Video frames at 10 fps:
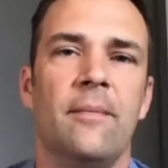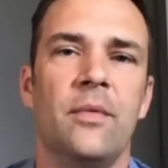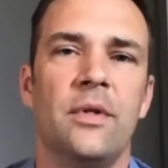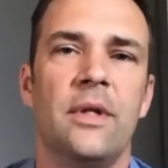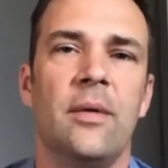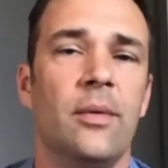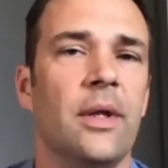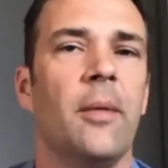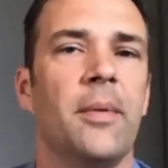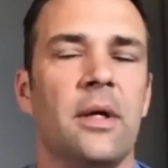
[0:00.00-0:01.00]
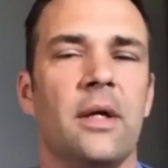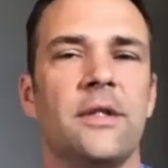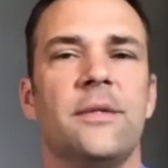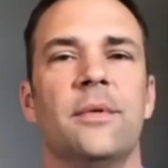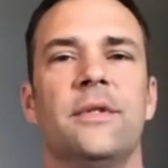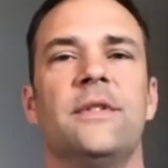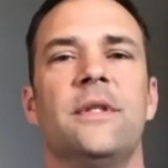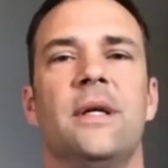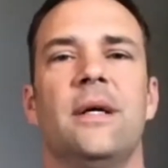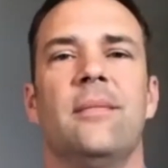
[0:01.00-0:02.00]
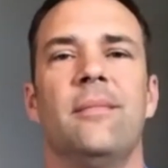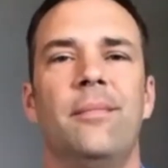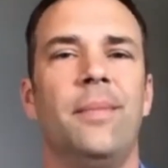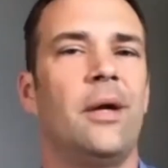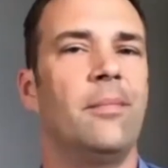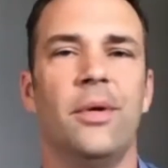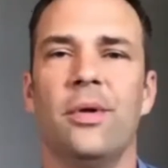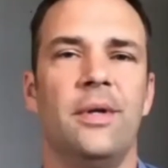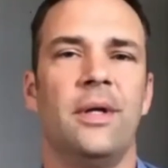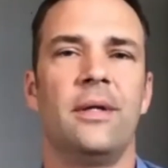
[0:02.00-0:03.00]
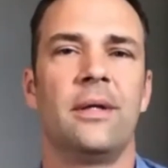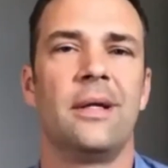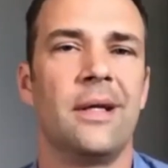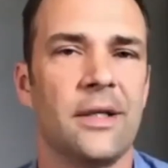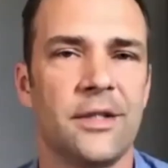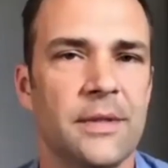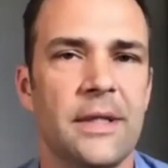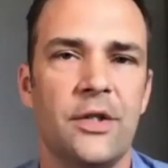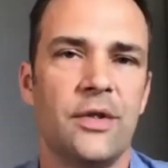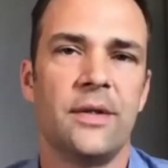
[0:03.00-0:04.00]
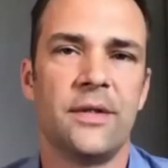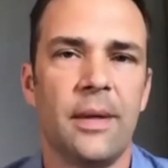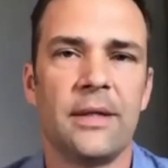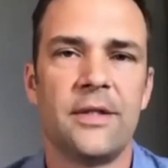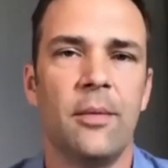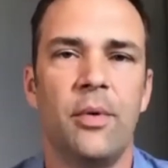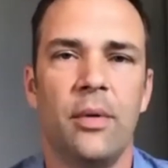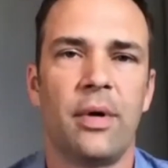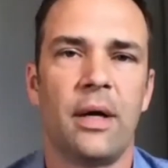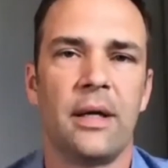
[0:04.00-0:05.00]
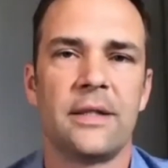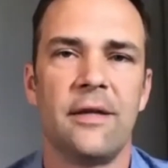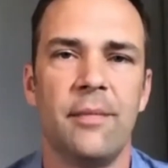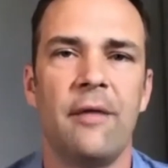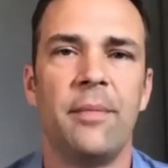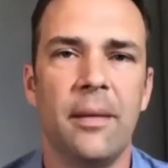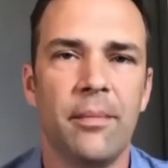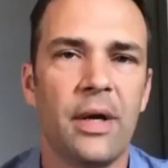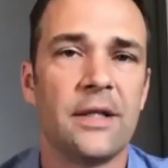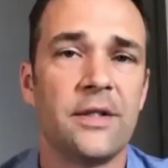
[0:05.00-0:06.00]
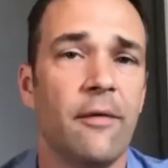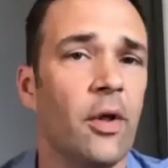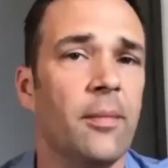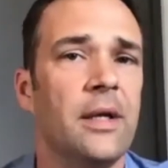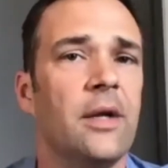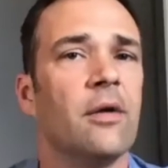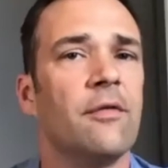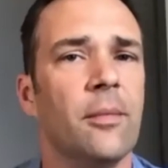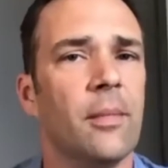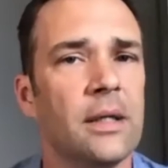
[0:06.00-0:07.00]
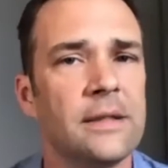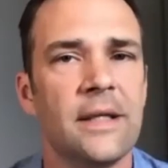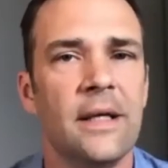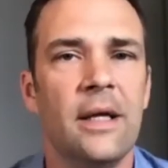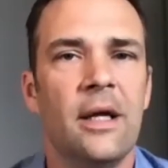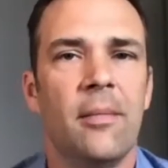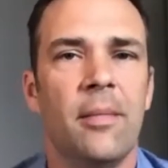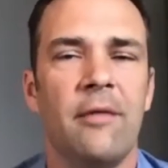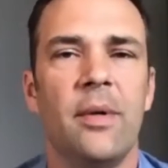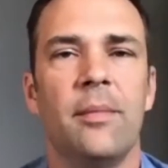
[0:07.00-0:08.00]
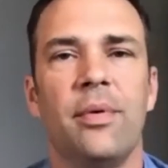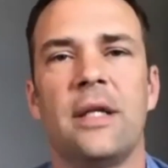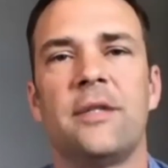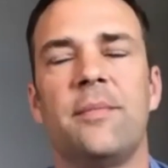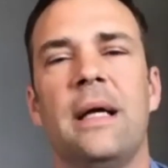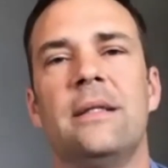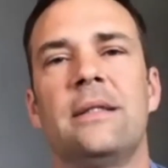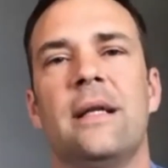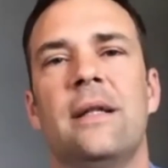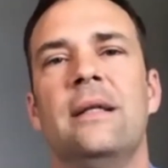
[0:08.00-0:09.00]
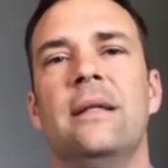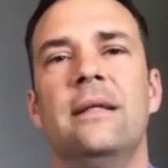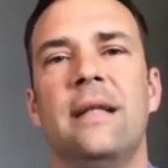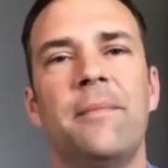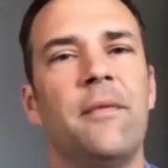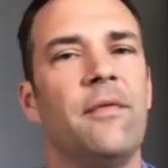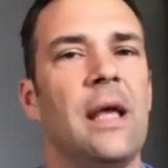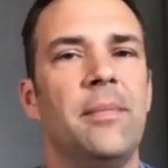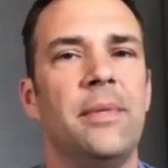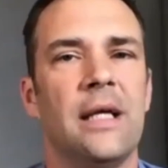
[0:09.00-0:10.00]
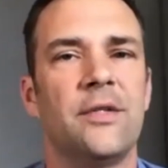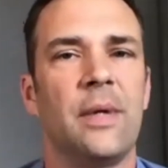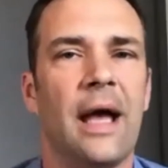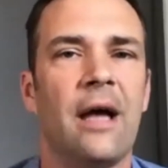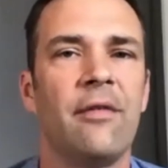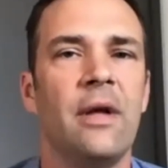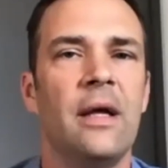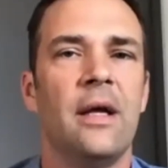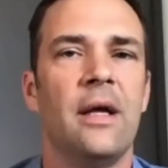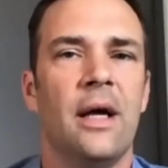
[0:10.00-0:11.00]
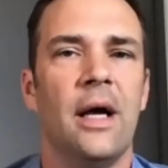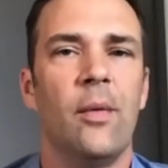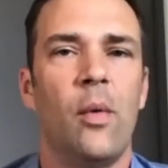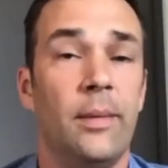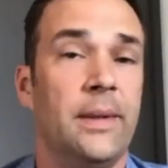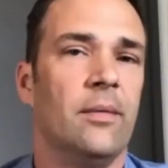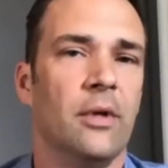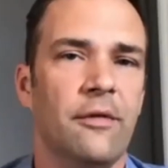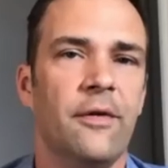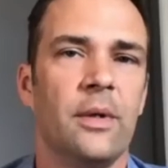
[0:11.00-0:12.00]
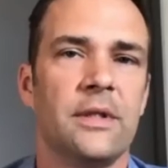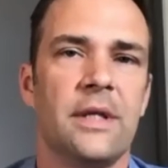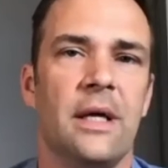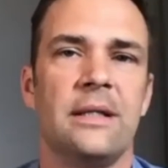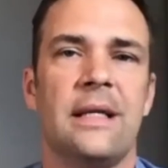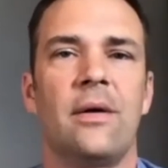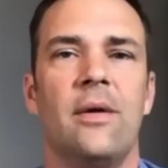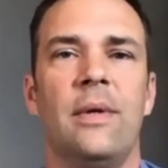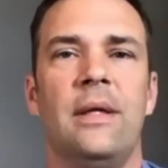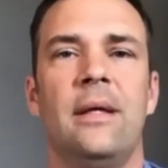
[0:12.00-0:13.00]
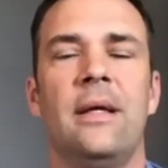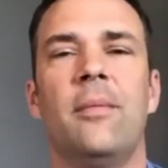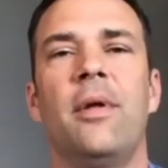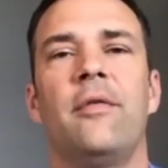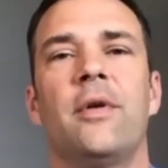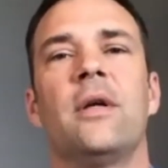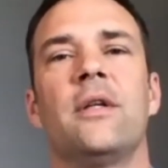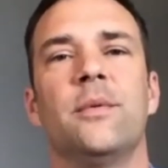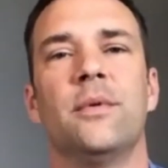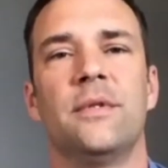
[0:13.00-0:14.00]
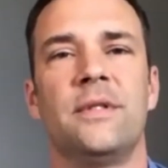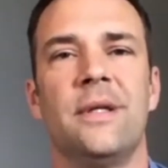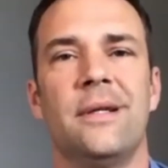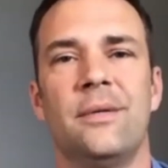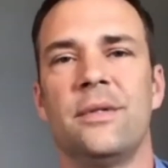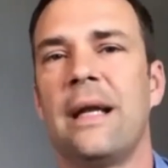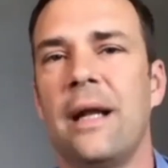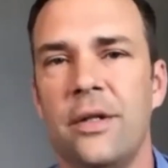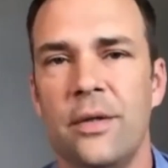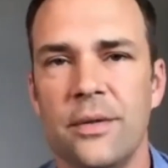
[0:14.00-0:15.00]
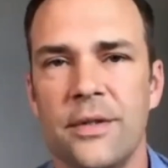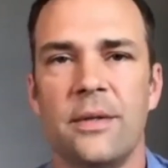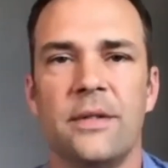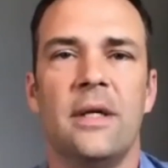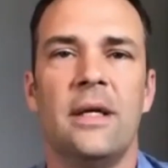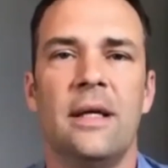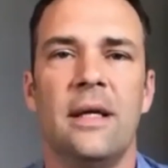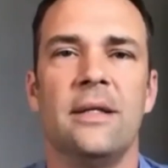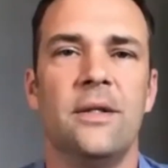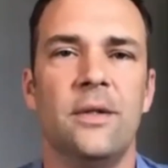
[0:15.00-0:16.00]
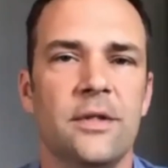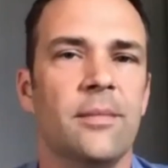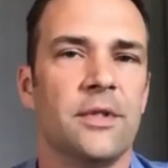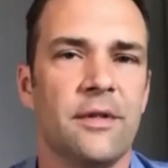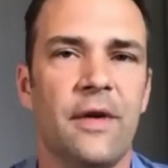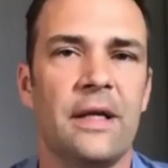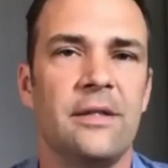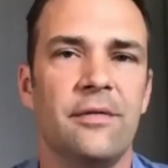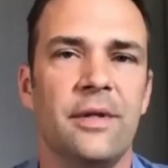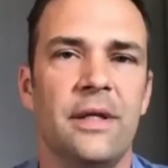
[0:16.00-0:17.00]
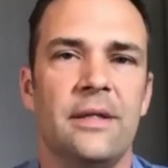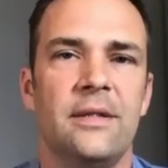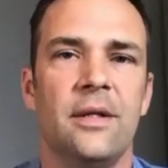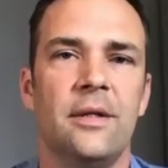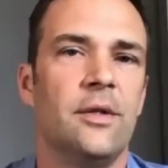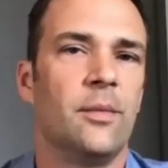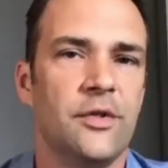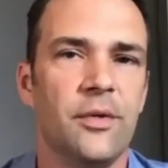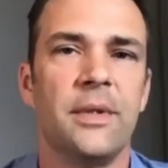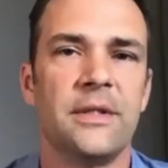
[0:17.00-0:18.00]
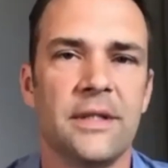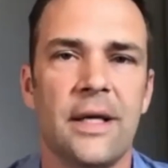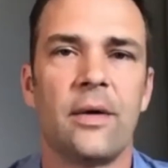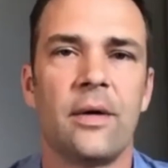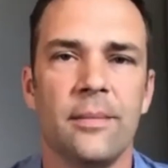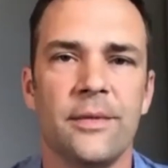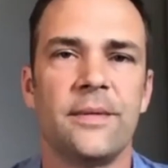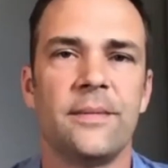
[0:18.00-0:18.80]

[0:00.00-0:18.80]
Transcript: that will really help our customers better build customizations around SailPoint products. I've been impressed. I've only been here a few months, but I've been impressed by just kind of the depth of the APIs we have. What we'll be really focused on is how can we help all of our customers understand how to use those and to use them most effectively to reach their business outcomes.